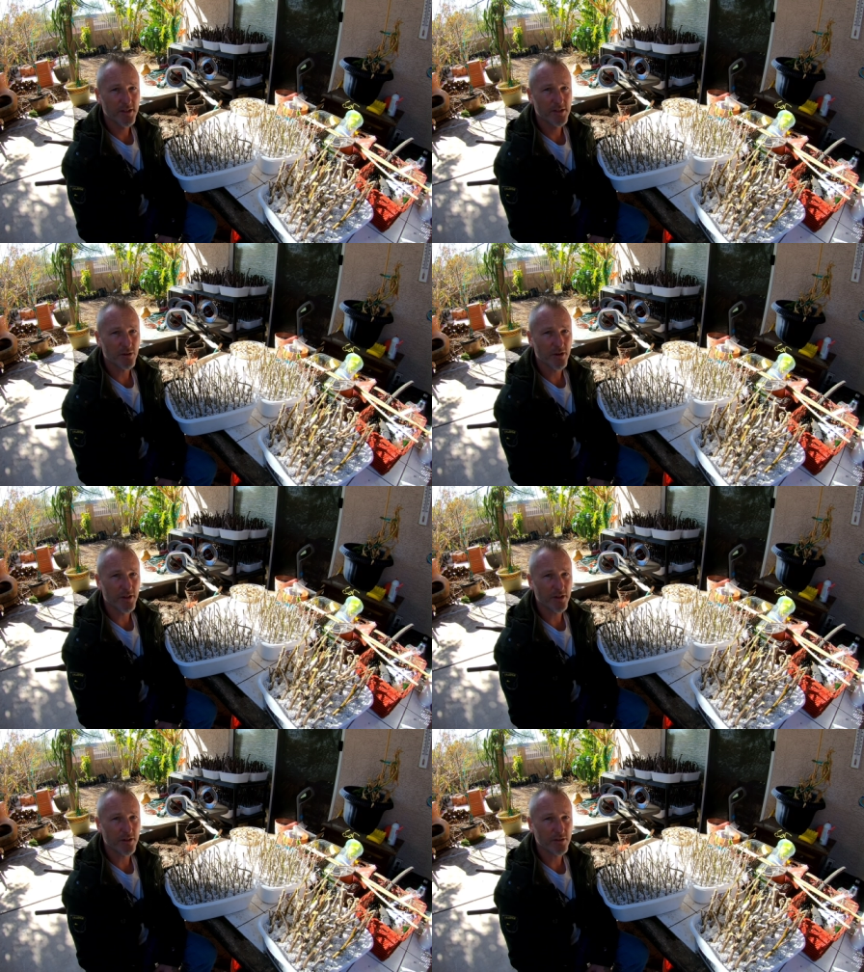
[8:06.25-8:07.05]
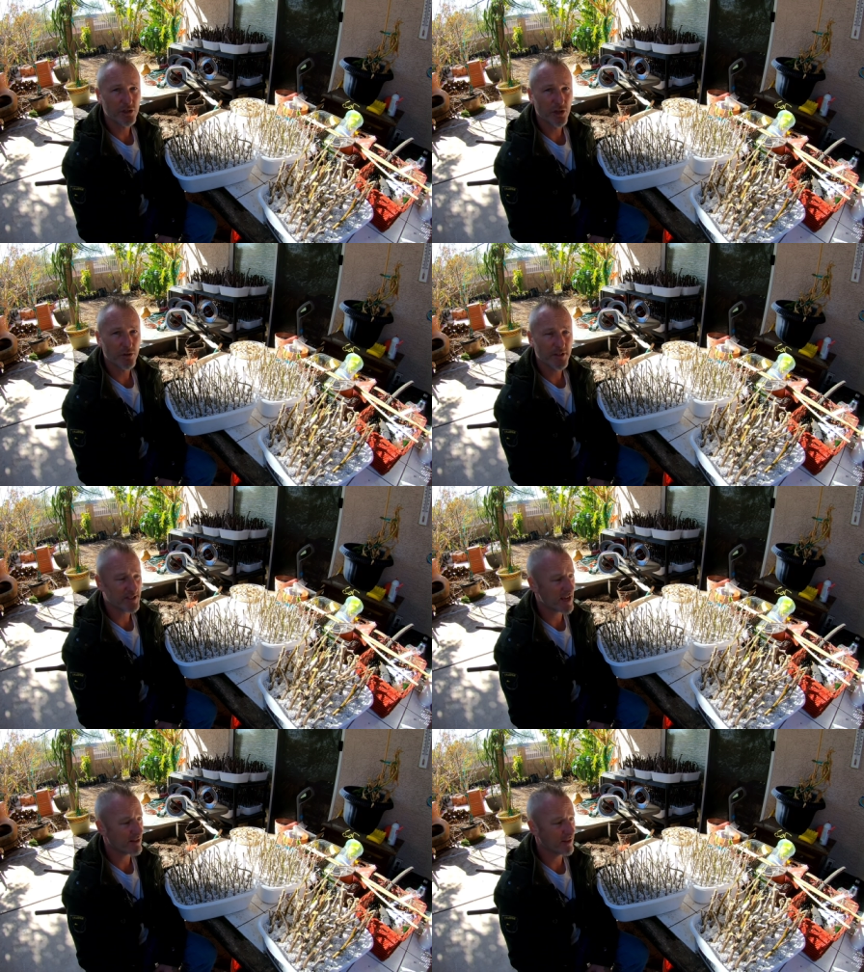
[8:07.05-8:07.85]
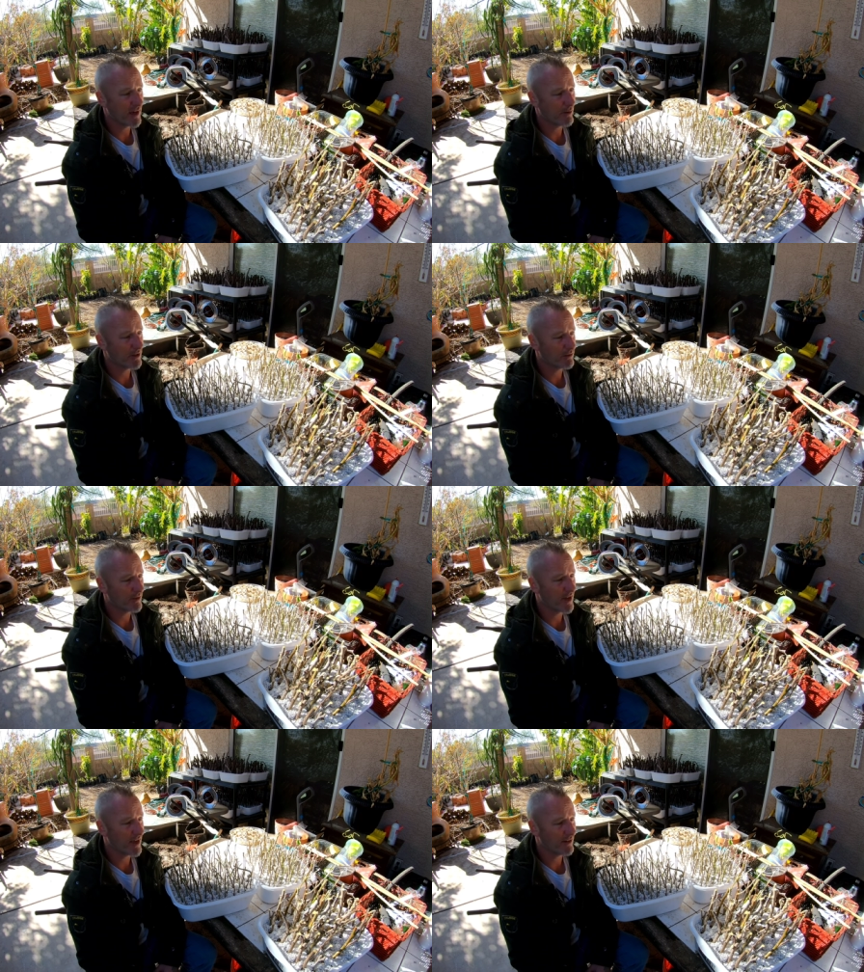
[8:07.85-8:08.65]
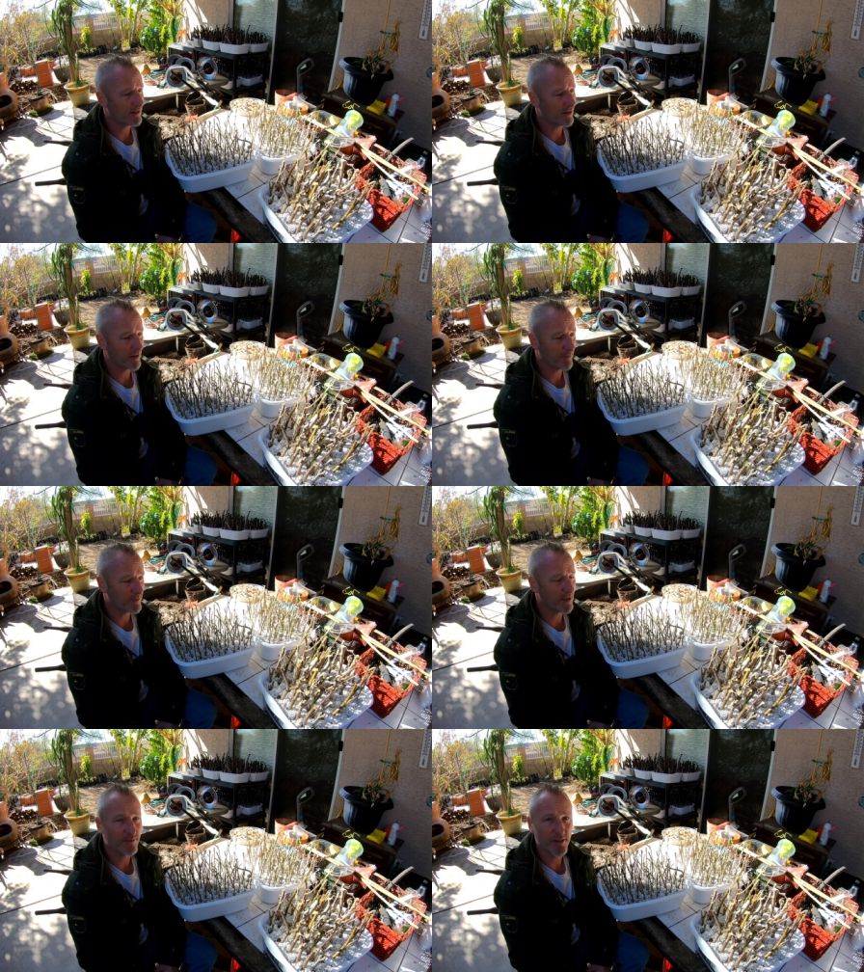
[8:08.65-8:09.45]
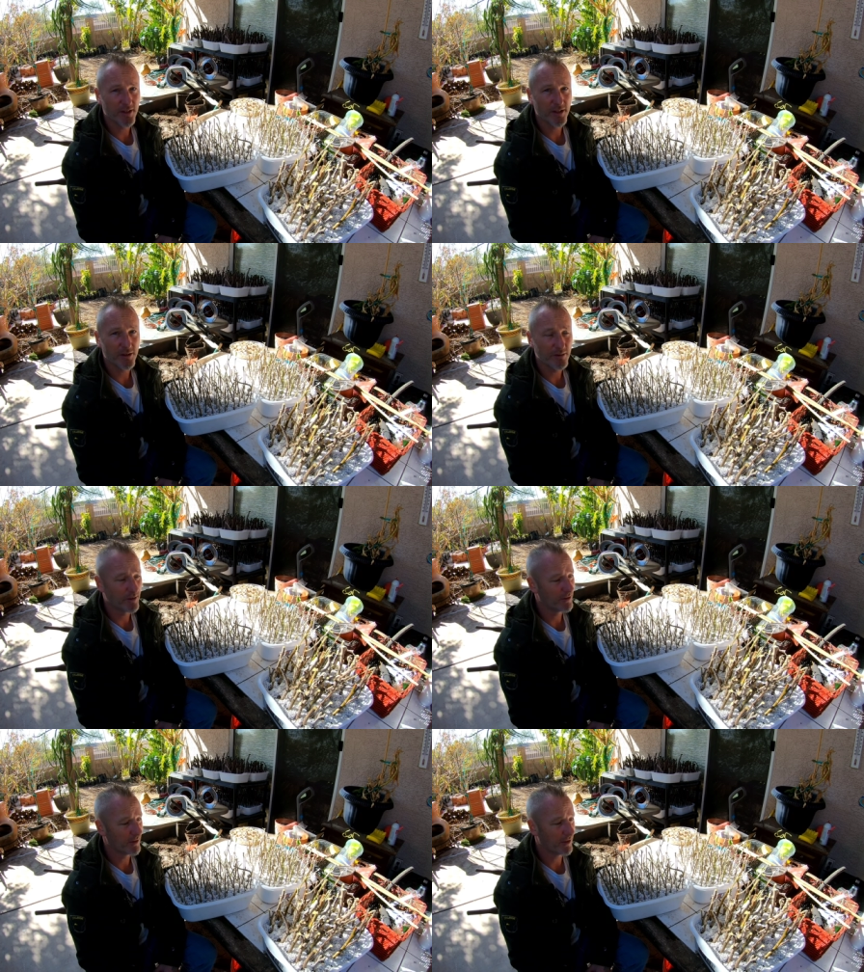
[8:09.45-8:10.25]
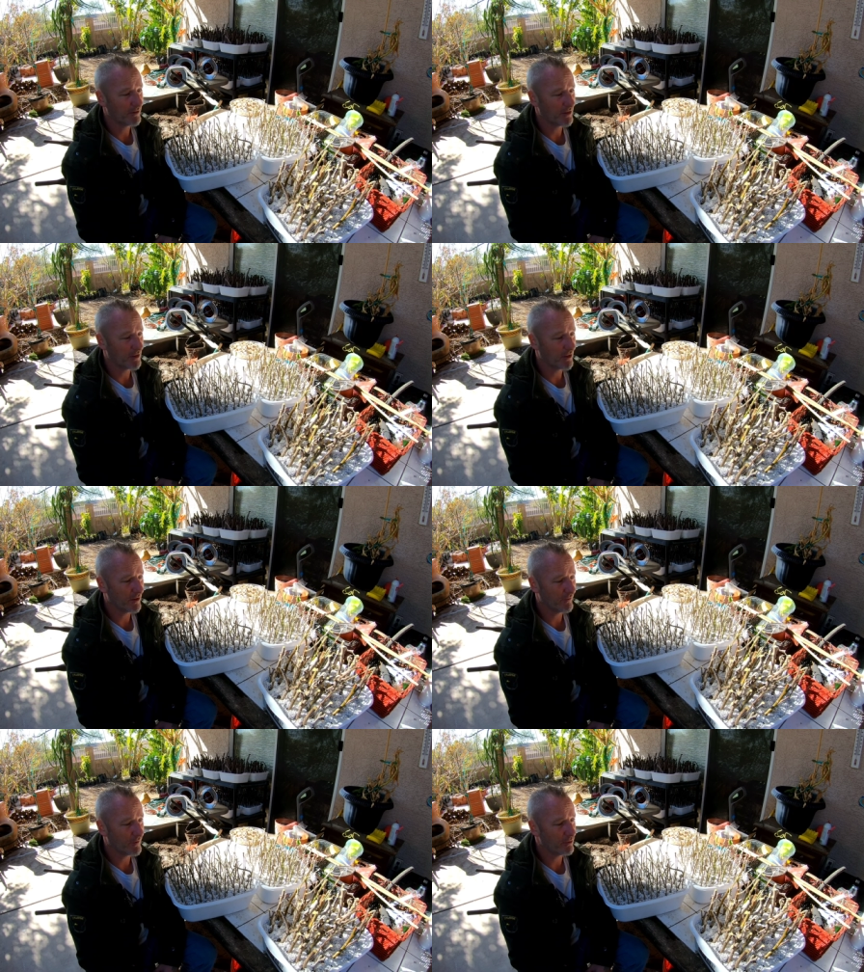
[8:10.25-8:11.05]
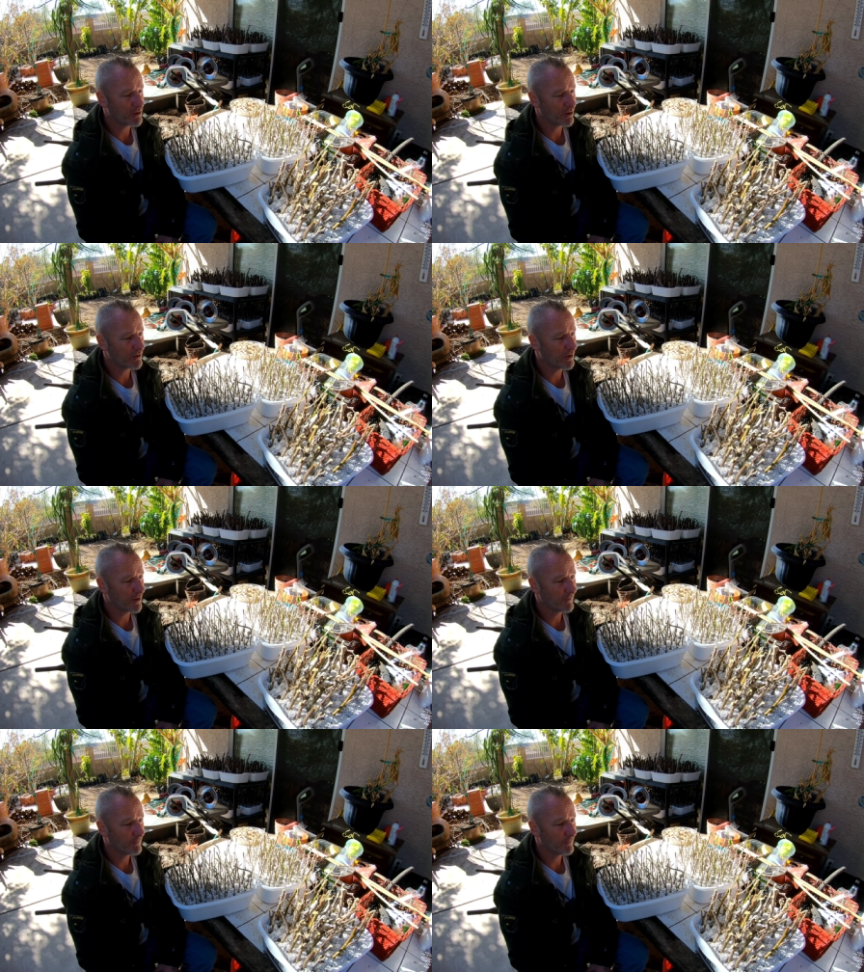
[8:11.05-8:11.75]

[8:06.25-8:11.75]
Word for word: So I'm going to show you exactly how I do that in an update video in the, uh, the future.